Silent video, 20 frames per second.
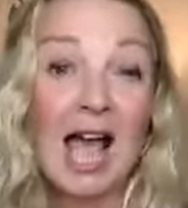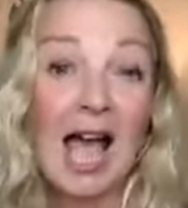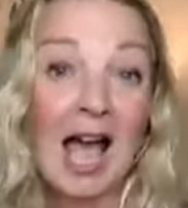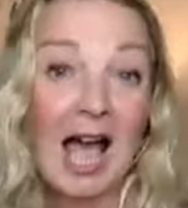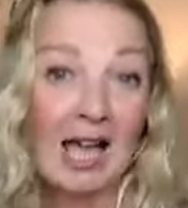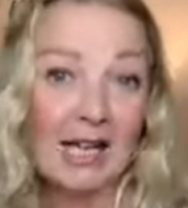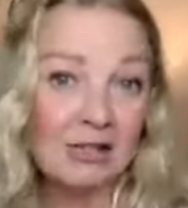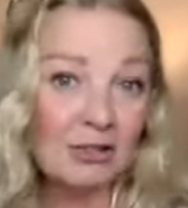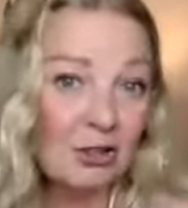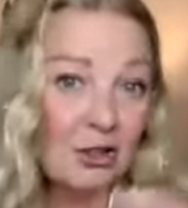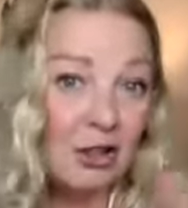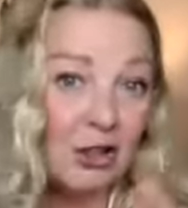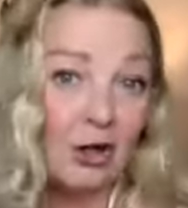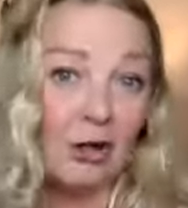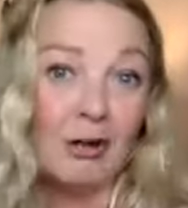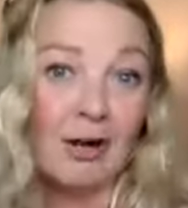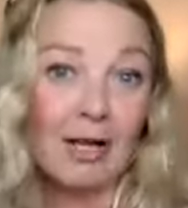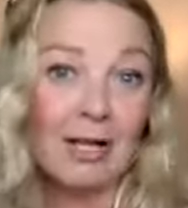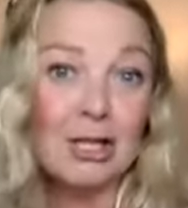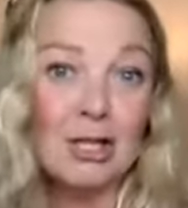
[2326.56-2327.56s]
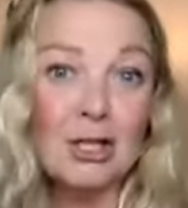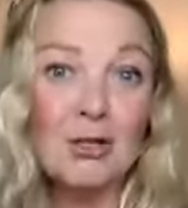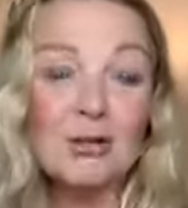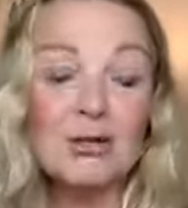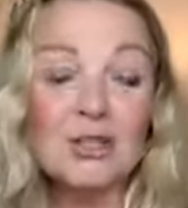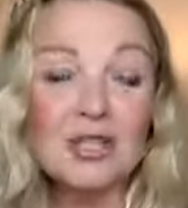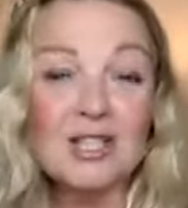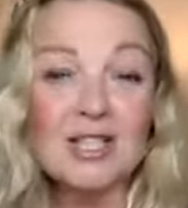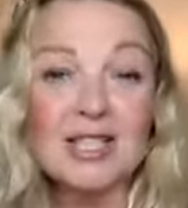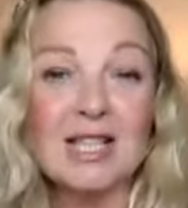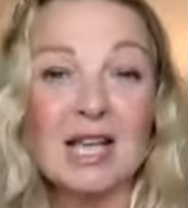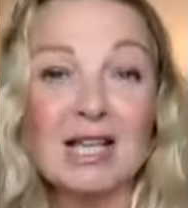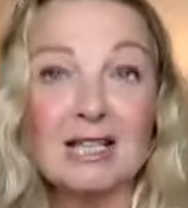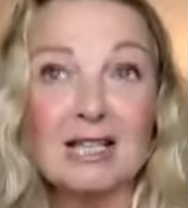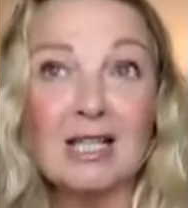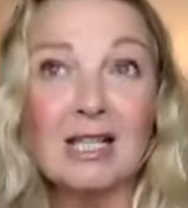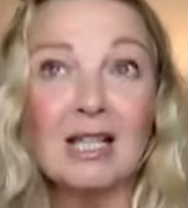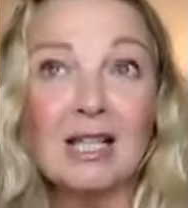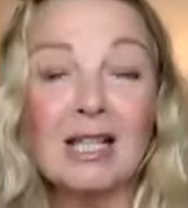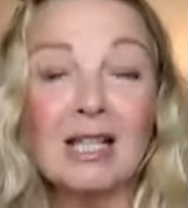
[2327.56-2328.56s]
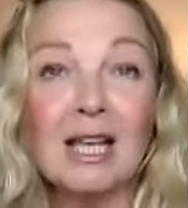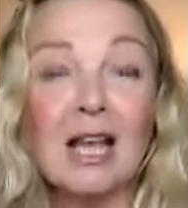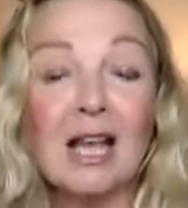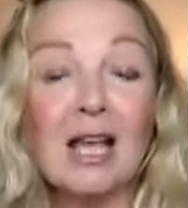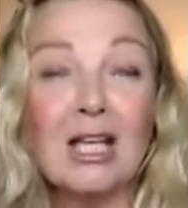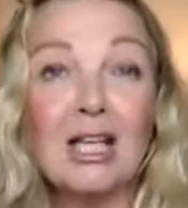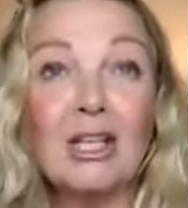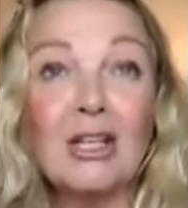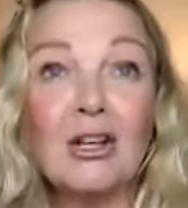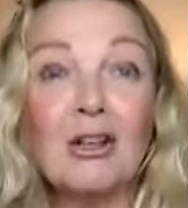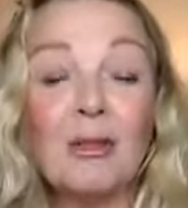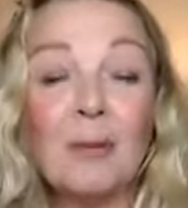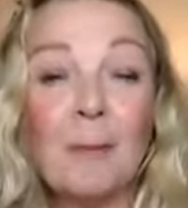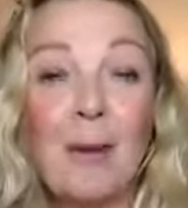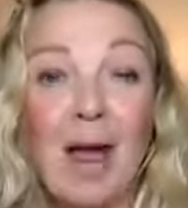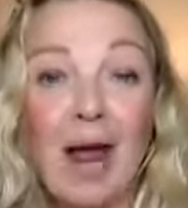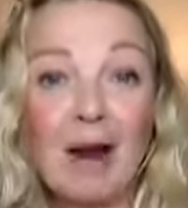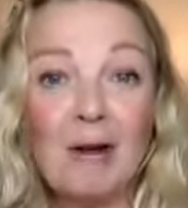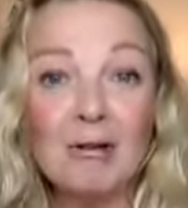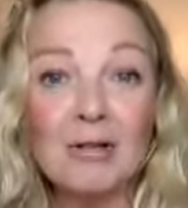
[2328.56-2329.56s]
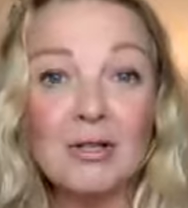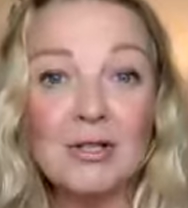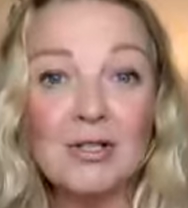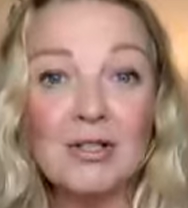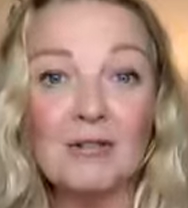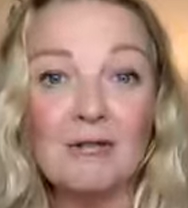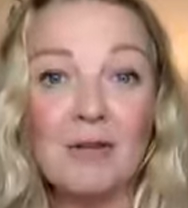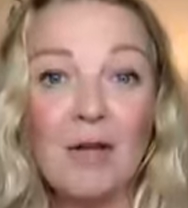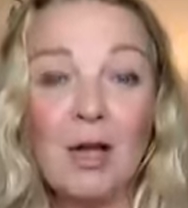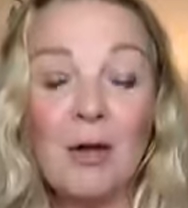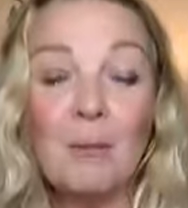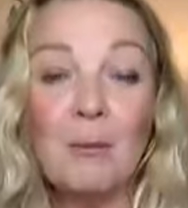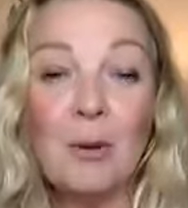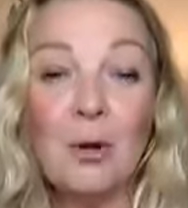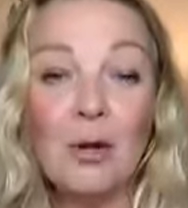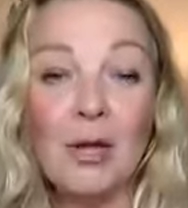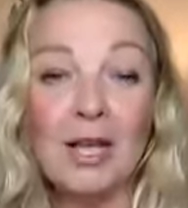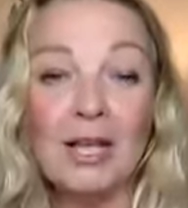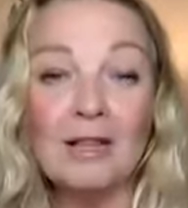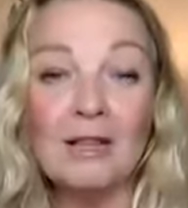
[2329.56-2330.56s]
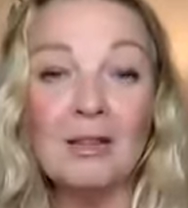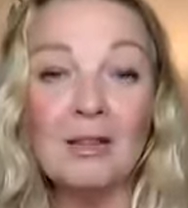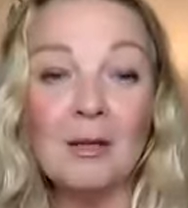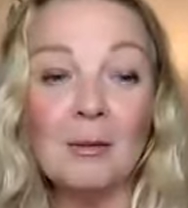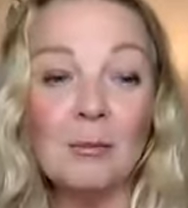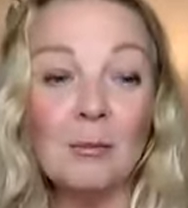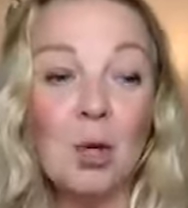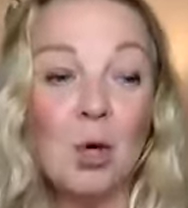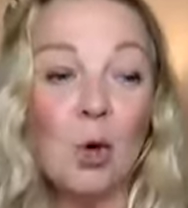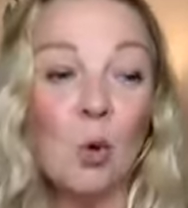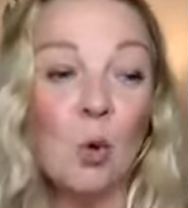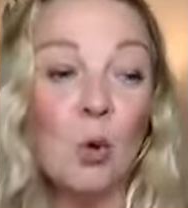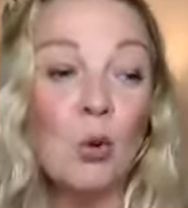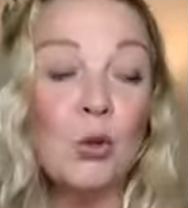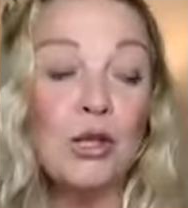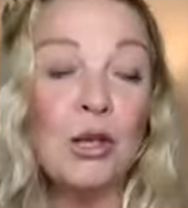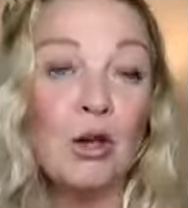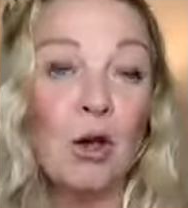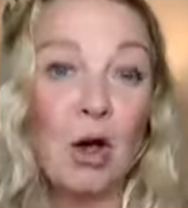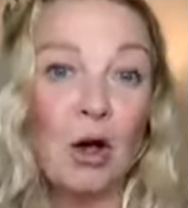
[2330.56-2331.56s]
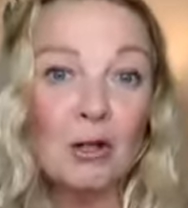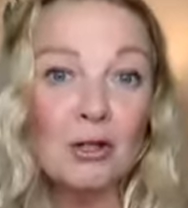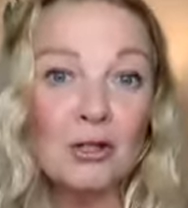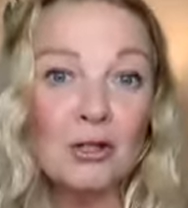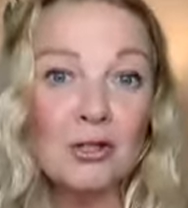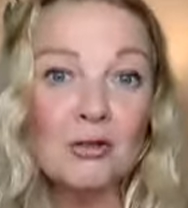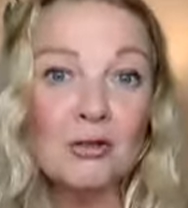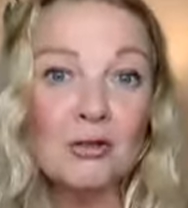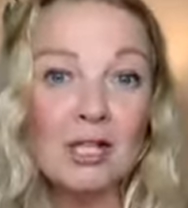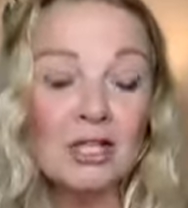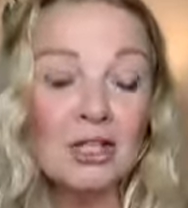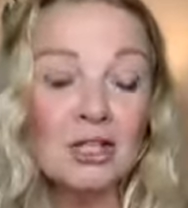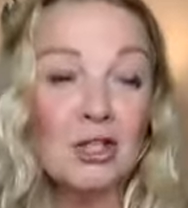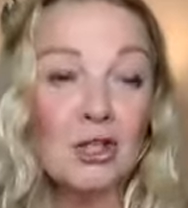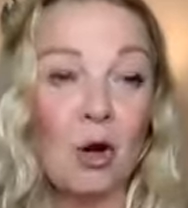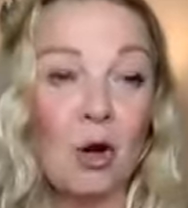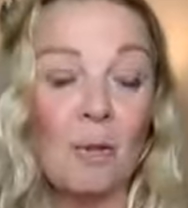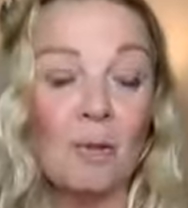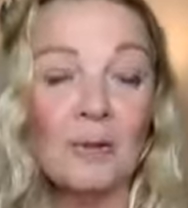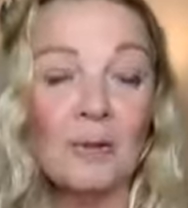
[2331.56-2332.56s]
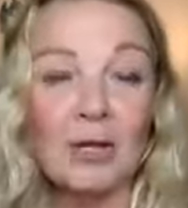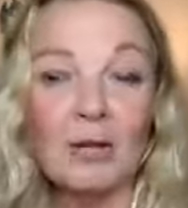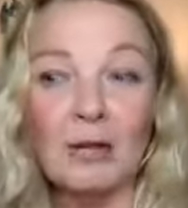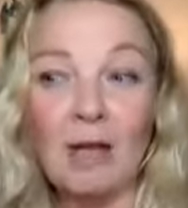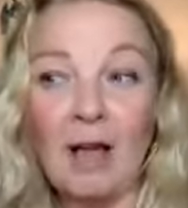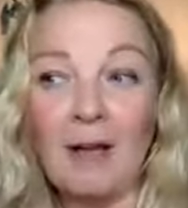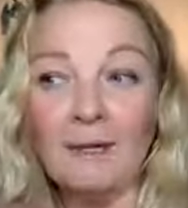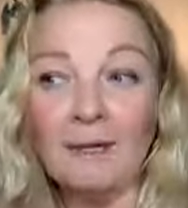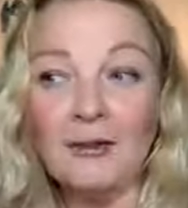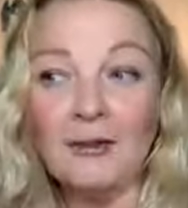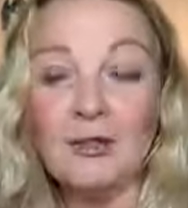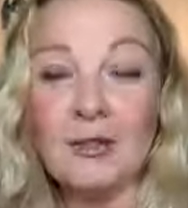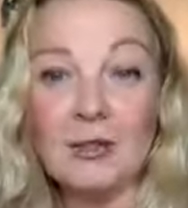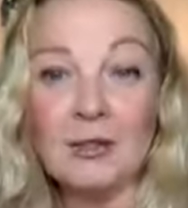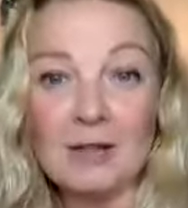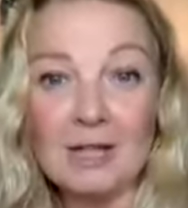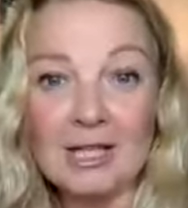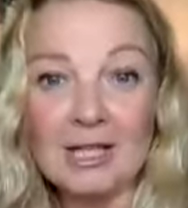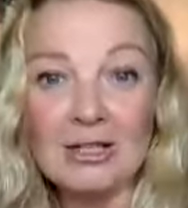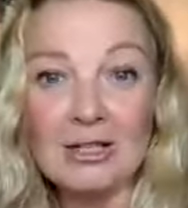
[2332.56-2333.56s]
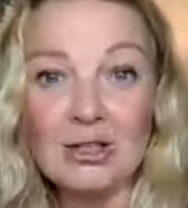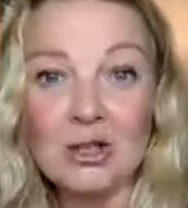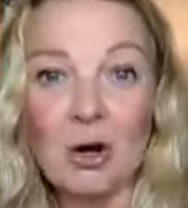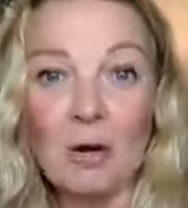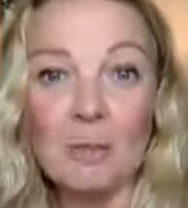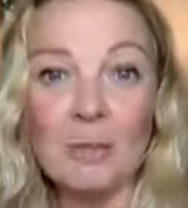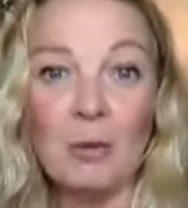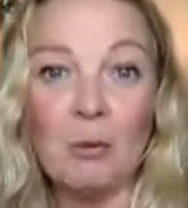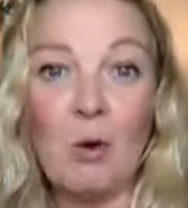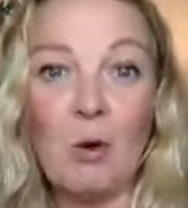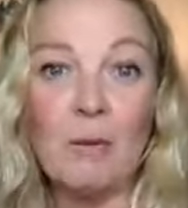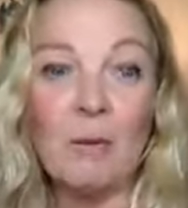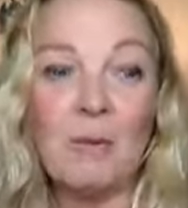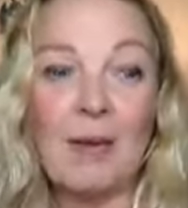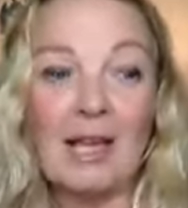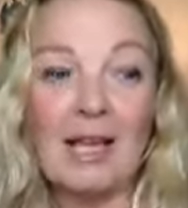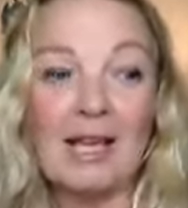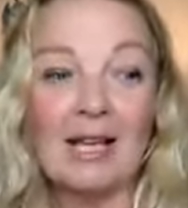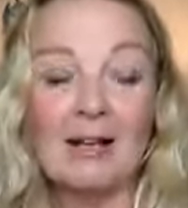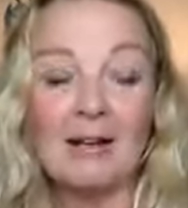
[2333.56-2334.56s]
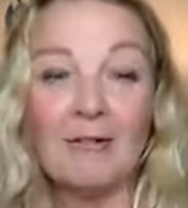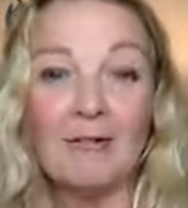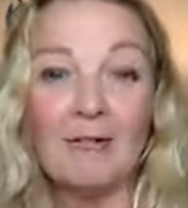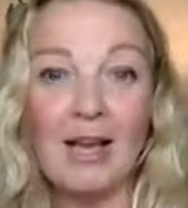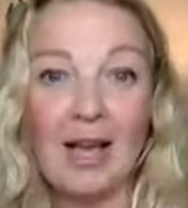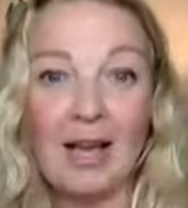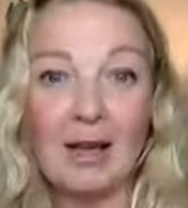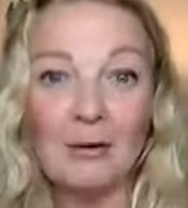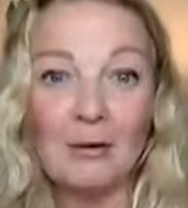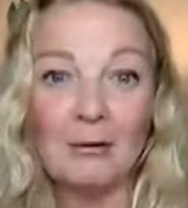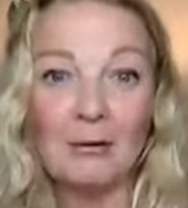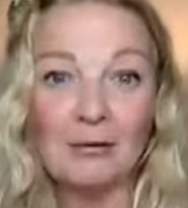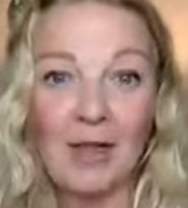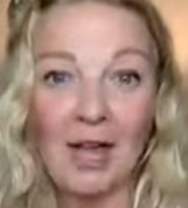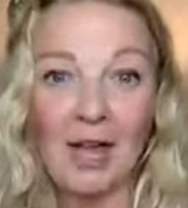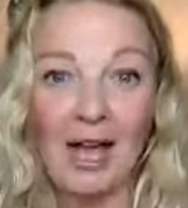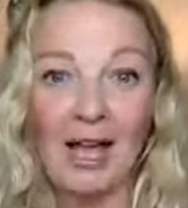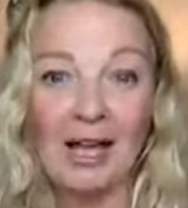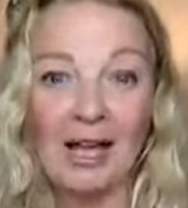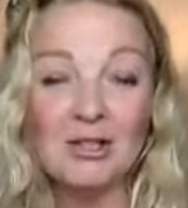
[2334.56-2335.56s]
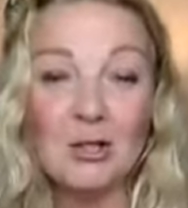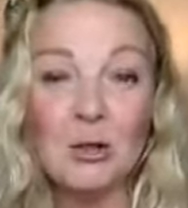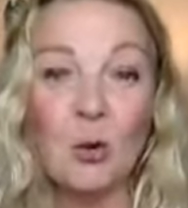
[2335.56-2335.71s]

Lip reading: And, you know, like you just said earlier, you know, the parents have put in them, oh, you can't do this job. You have to do this job. You won't make a living out of that.